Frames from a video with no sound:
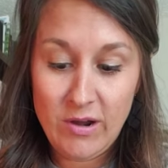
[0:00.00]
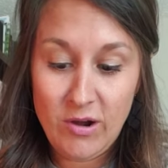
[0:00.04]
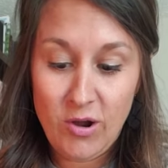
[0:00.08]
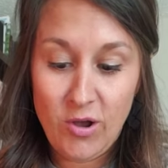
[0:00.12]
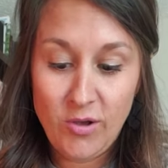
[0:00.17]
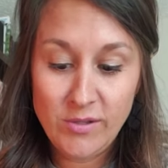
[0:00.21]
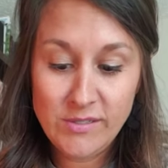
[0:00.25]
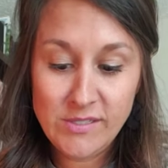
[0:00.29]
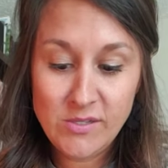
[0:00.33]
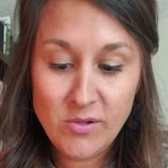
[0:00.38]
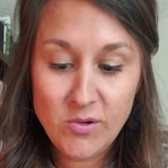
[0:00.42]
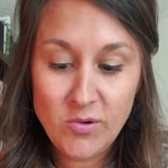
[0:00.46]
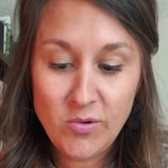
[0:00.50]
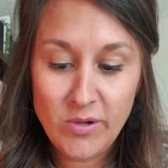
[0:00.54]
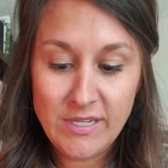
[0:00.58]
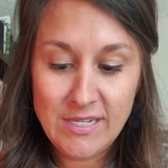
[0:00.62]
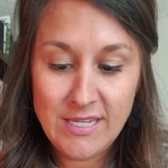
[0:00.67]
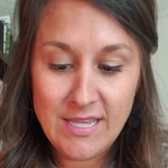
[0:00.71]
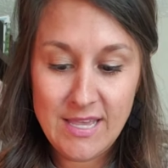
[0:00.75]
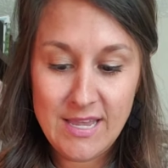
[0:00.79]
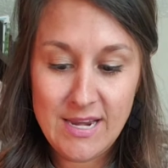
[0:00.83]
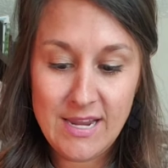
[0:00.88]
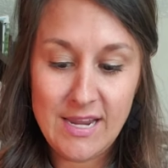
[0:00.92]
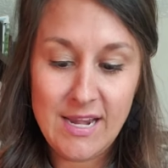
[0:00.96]
also going to
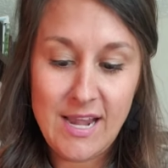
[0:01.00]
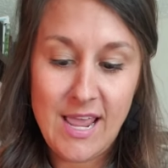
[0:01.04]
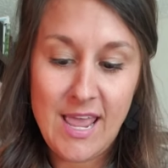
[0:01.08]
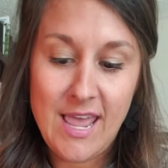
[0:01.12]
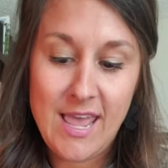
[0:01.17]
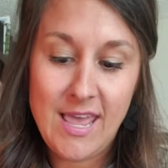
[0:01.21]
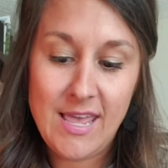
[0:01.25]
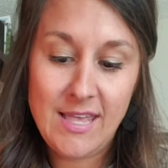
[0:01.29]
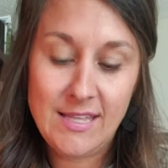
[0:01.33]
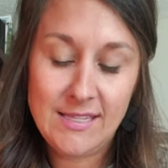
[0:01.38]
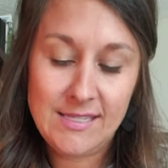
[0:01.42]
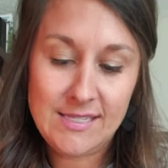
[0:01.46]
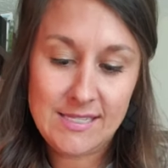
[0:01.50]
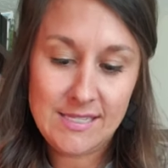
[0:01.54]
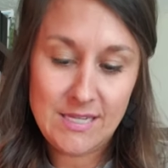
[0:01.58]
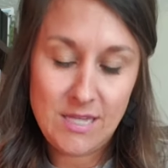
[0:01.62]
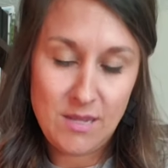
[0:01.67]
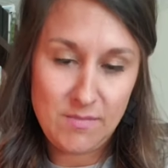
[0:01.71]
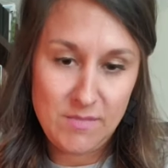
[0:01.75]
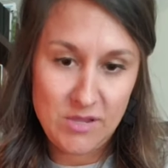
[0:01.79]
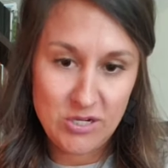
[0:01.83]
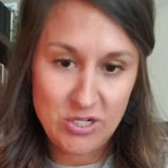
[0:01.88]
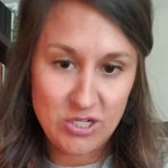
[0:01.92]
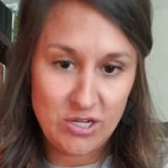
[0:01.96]
get enhanced
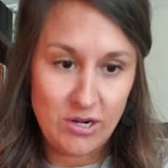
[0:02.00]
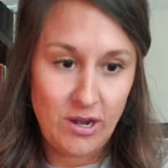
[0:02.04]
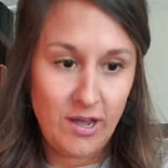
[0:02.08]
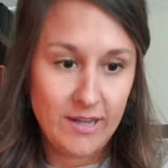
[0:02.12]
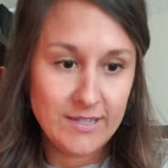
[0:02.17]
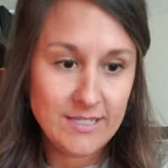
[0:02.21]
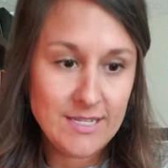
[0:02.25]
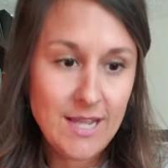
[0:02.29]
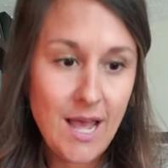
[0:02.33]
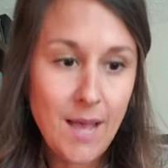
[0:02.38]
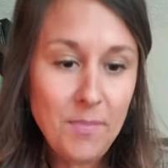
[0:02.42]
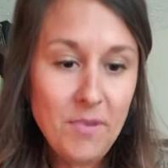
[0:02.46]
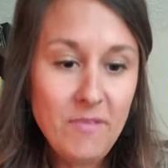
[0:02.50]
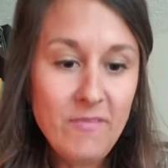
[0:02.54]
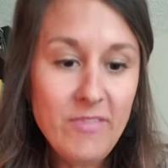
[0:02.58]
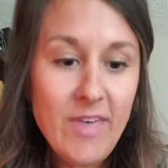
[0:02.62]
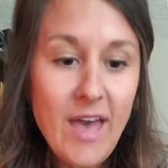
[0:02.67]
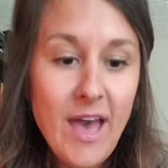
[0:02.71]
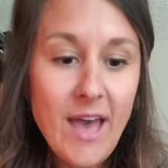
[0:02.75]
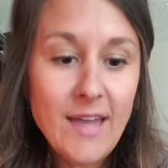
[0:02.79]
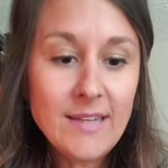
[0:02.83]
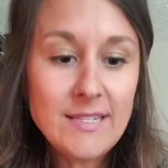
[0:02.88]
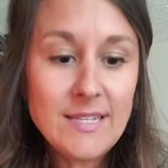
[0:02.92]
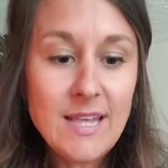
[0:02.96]
commission on top of
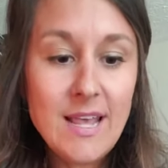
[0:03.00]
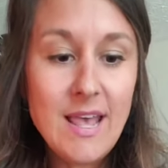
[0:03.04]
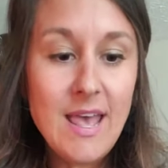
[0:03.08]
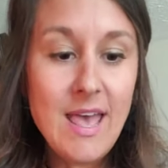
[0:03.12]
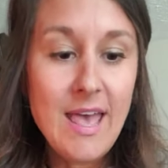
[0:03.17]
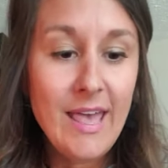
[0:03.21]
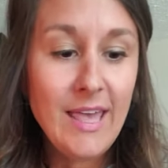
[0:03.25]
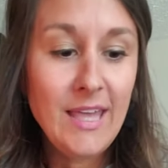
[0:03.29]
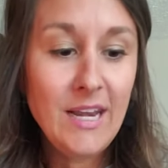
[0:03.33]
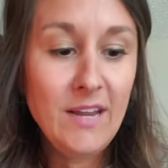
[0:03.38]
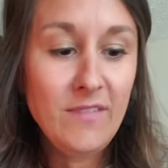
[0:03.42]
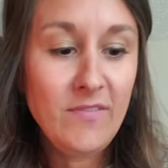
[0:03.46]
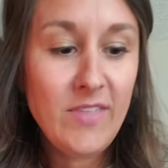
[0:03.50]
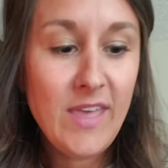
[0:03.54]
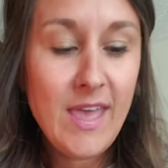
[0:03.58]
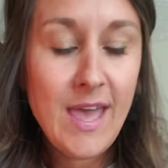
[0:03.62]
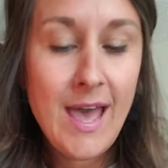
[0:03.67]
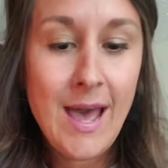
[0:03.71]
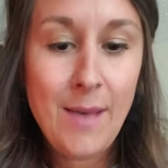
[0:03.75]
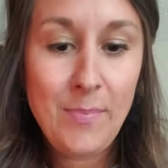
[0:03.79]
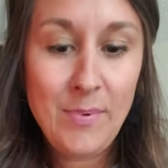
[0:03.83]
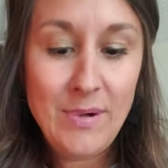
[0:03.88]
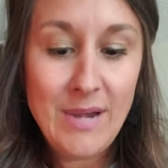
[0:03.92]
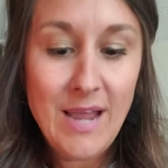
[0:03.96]
that. And if they
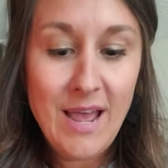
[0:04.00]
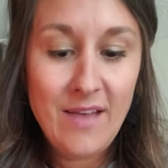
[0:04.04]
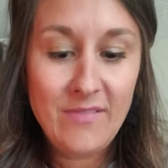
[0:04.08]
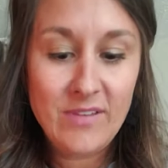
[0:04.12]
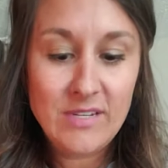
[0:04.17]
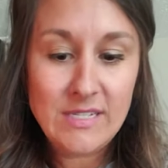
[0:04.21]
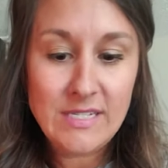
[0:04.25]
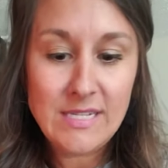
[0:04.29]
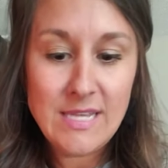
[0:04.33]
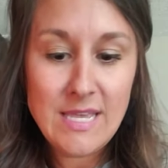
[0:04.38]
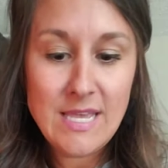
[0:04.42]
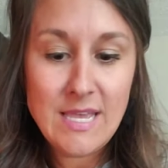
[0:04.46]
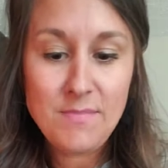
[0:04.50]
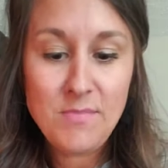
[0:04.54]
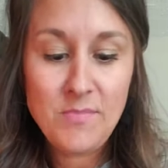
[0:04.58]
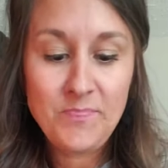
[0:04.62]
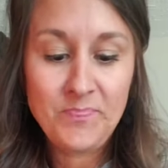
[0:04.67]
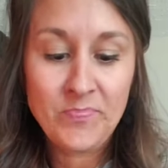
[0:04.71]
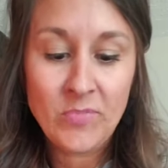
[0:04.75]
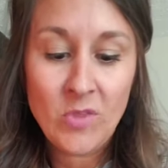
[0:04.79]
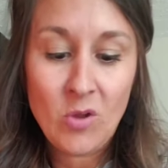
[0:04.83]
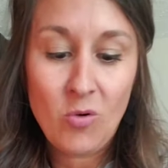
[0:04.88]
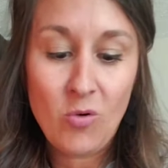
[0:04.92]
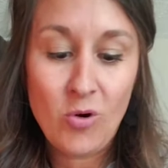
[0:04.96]
happen to have a team
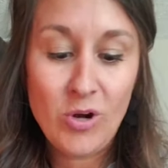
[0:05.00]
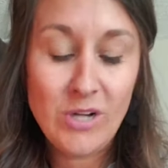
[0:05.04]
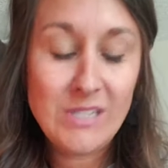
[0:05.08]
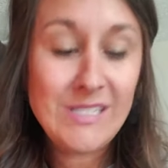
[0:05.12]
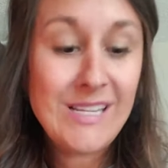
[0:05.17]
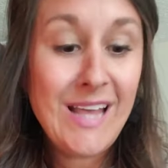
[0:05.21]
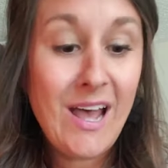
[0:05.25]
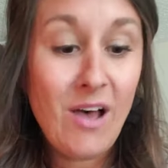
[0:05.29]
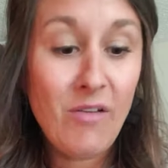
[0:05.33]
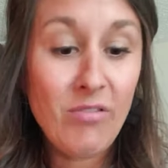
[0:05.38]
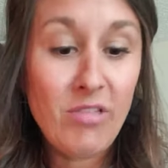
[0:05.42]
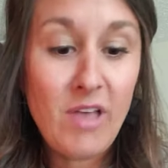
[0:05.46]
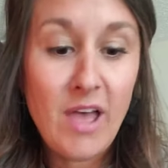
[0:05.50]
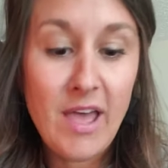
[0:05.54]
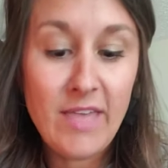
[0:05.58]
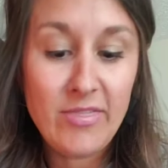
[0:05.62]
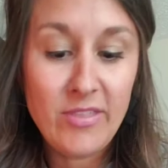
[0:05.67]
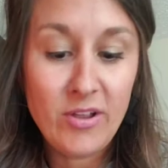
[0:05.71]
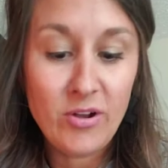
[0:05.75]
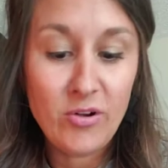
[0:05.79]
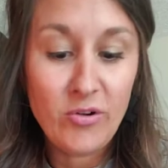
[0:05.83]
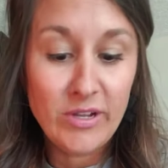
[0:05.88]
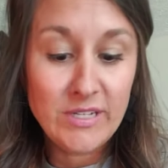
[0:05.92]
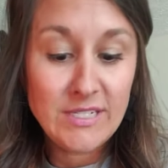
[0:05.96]
or a downline,
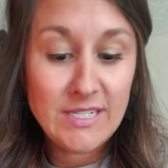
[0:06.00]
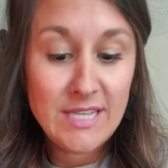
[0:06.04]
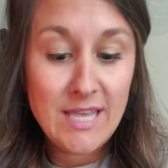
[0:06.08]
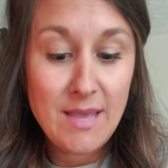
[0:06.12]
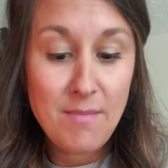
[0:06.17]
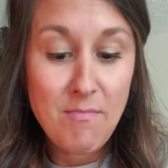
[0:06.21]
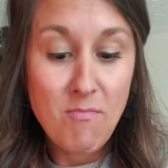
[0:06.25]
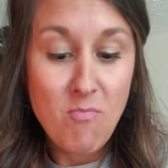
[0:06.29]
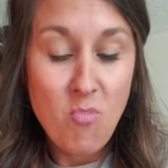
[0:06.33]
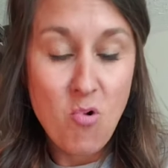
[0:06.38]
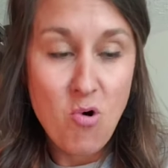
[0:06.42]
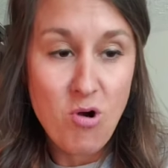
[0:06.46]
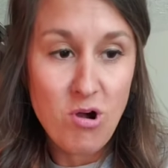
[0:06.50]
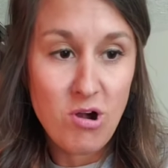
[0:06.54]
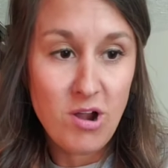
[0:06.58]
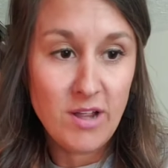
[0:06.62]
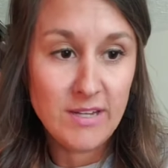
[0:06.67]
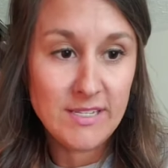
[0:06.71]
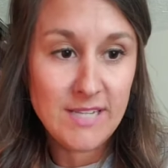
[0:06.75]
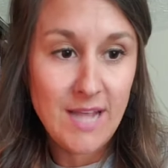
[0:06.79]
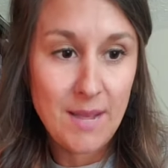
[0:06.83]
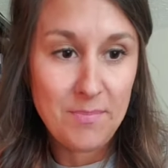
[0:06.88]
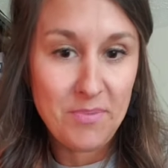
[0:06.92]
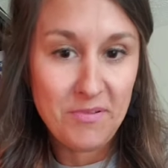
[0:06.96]
they're going to get more on
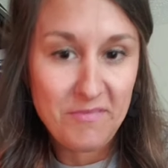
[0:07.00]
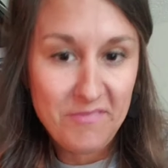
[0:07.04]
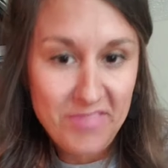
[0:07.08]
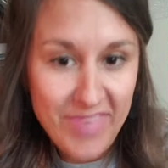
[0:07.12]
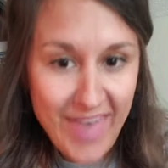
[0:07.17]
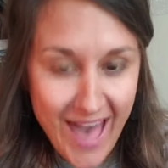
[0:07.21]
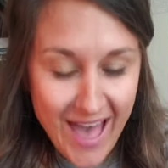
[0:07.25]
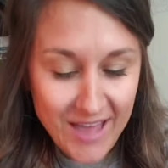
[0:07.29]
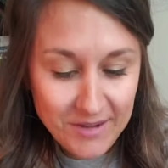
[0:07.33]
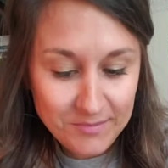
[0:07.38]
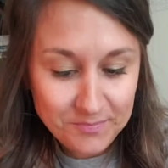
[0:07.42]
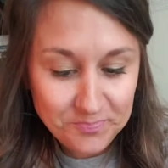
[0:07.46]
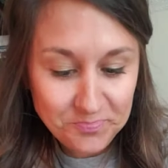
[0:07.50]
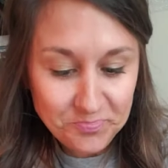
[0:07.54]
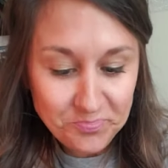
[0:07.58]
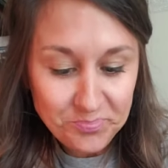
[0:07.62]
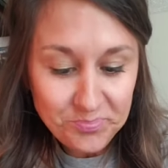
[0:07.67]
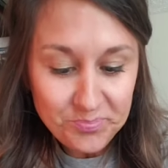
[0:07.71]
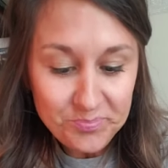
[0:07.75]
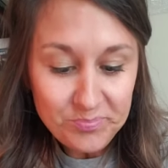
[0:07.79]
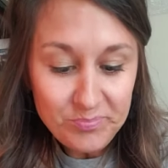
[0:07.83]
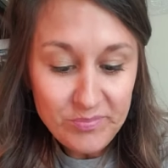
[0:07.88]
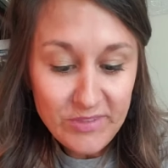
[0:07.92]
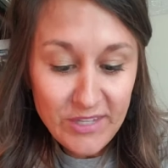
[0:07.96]
top of that.
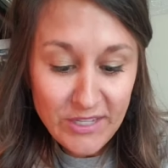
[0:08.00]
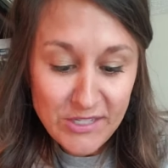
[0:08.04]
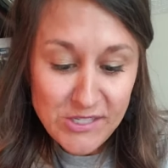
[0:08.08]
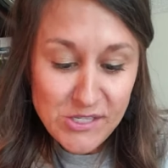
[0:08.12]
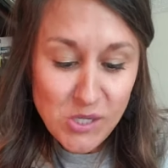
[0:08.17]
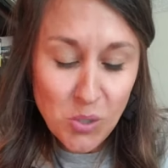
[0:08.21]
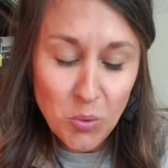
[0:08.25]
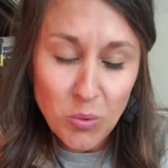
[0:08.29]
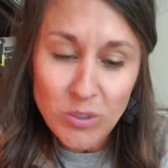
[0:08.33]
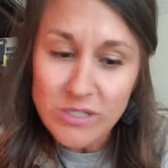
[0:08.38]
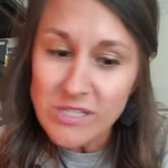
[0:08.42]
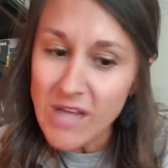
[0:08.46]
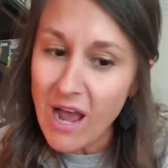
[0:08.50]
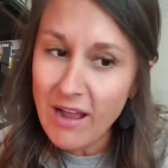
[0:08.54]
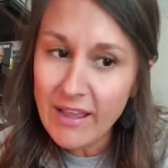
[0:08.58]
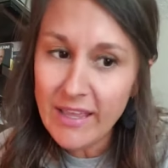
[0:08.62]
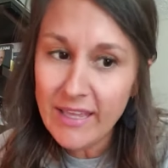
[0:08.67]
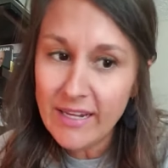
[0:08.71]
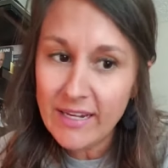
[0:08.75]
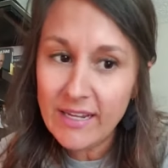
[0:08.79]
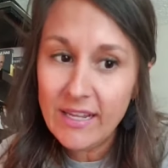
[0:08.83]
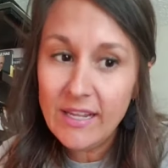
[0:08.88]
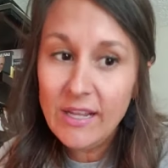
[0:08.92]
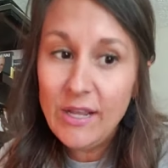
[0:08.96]
So we're talking